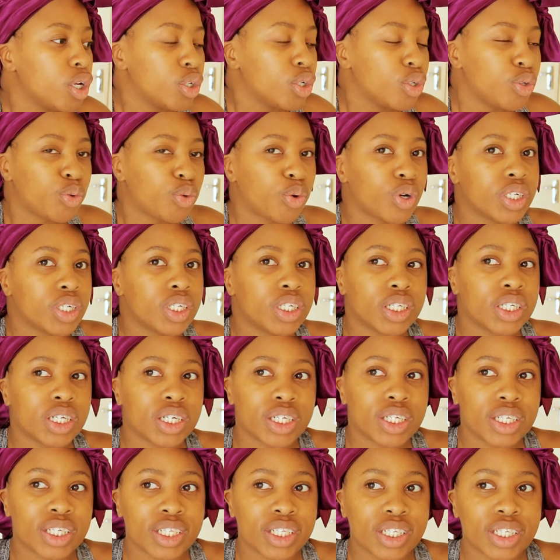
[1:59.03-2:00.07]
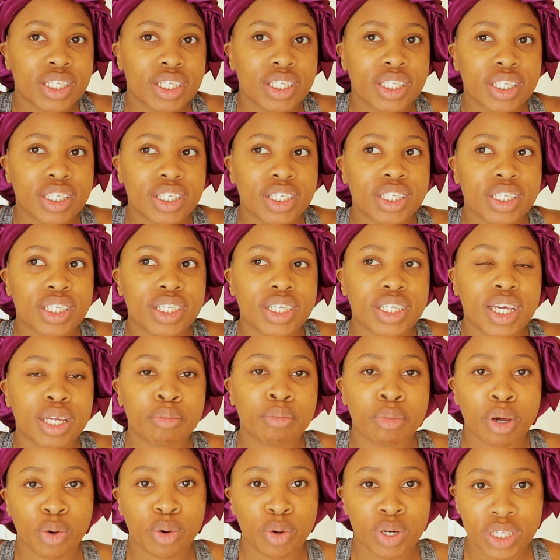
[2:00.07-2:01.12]
George is in
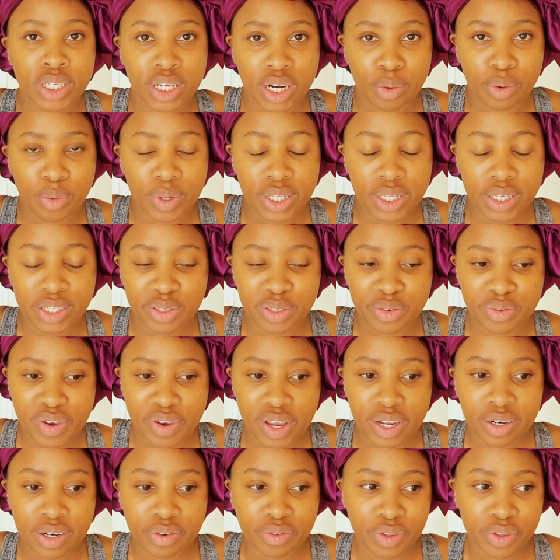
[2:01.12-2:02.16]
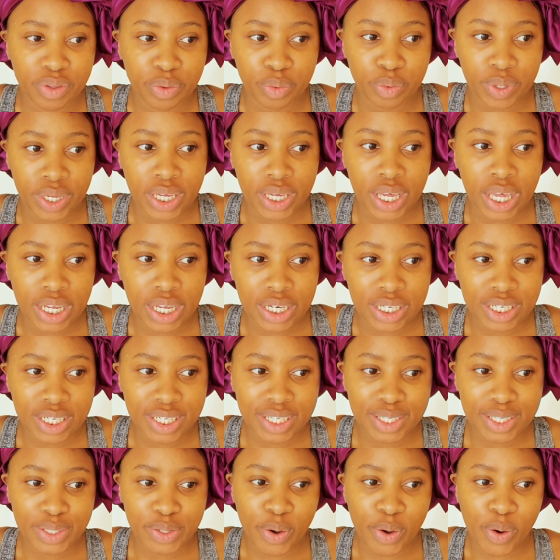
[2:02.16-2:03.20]
Marondera with his friend for the weekend.
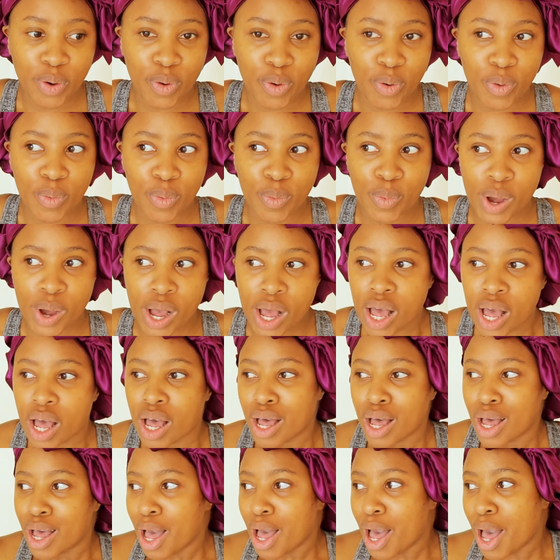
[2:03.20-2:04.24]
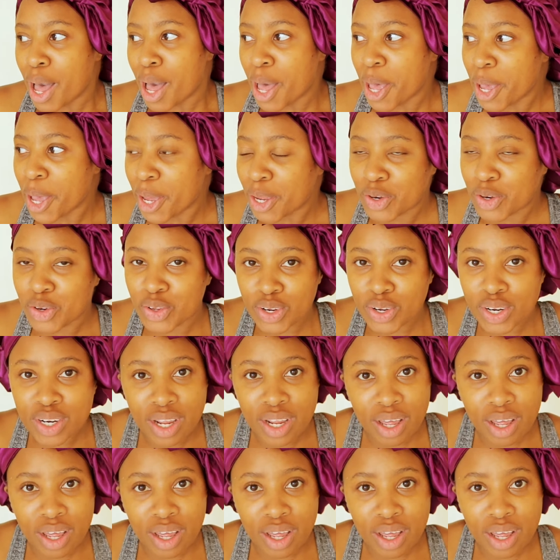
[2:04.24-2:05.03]
So I didn't